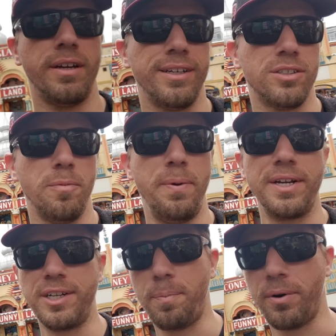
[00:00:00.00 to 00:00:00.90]
Right, so the
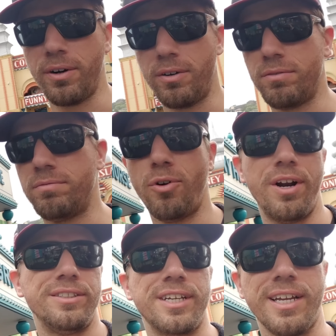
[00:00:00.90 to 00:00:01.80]
Big Dipper, we're
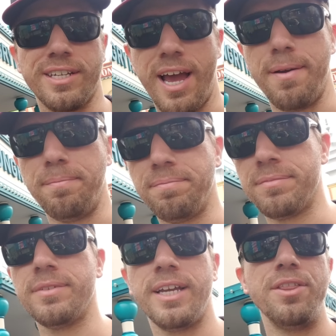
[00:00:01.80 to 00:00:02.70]
in a second time
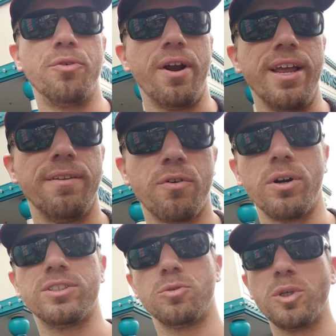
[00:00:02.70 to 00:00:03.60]
in the rain. Of
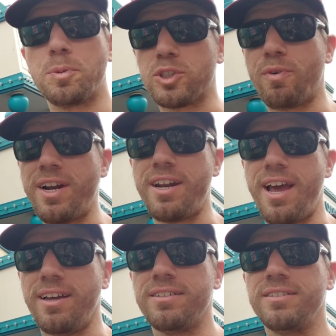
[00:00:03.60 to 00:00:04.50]
course, it was supposed to rain
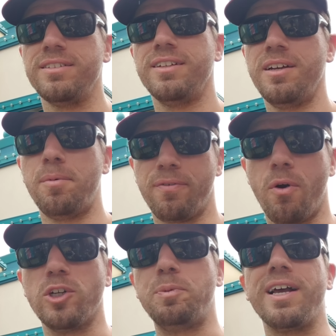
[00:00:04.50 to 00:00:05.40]
today, but of
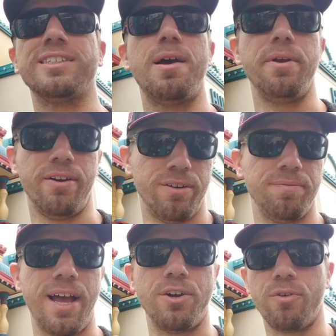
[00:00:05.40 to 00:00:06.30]
course, because I'm here,
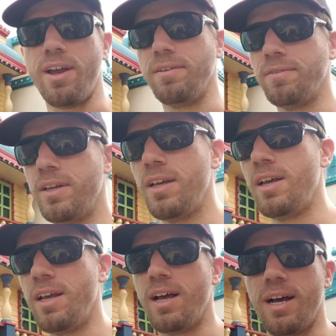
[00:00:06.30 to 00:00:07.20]
had to rain.
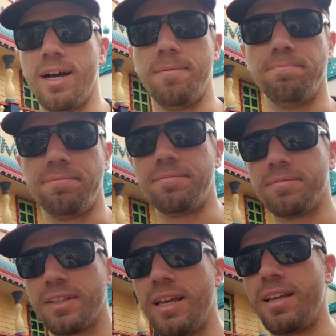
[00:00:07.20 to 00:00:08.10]
Um,
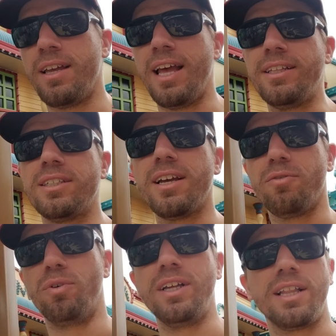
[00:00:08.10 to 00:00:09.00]
it's a
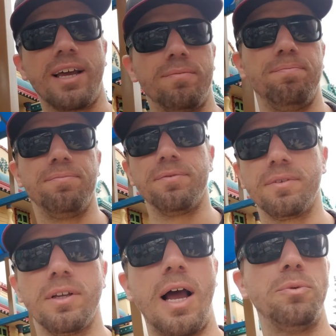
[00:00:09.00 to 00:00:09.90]
really like
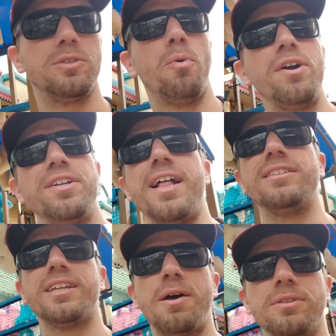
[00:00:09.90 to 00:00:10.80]
it was more intense
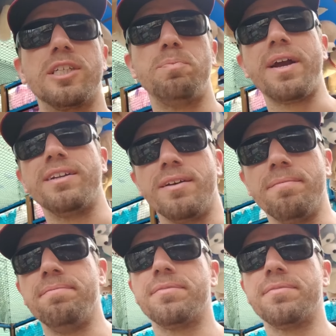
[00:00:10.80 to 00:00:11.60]
than I was expecting.